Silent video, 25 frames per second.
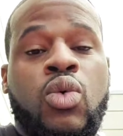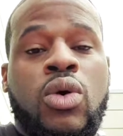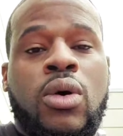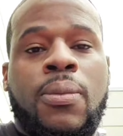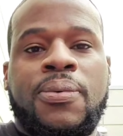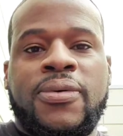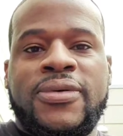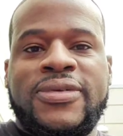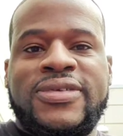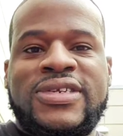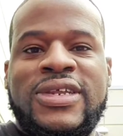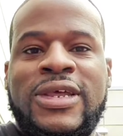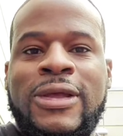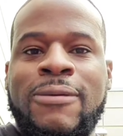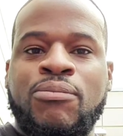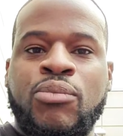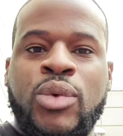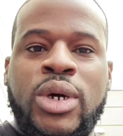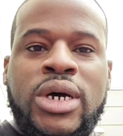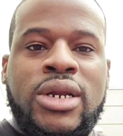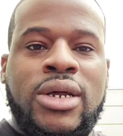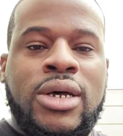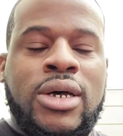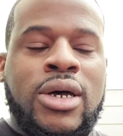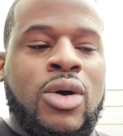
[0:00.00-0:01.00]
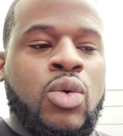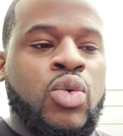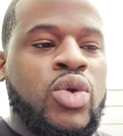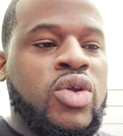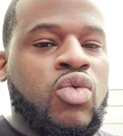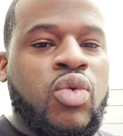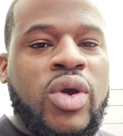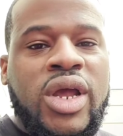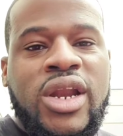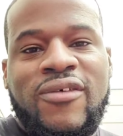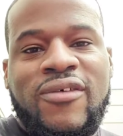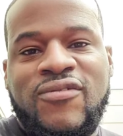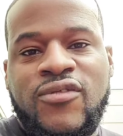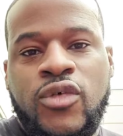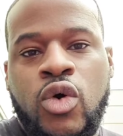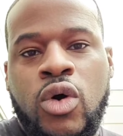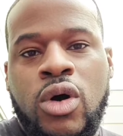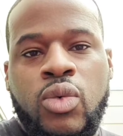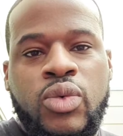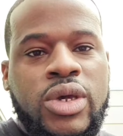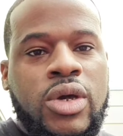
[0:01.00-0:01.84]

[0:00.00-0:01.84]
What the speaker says: will present, but we ready for it.